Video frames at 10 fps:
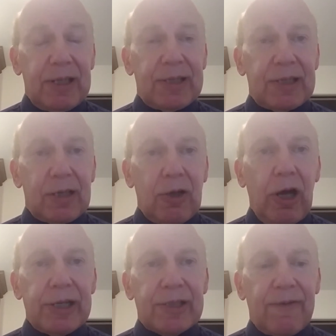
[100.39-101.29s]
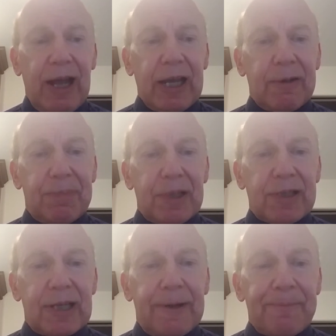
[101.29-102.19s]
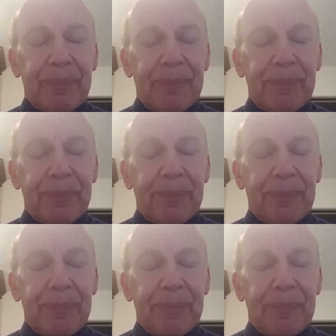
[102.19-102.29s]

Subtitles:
is costs of occupancy.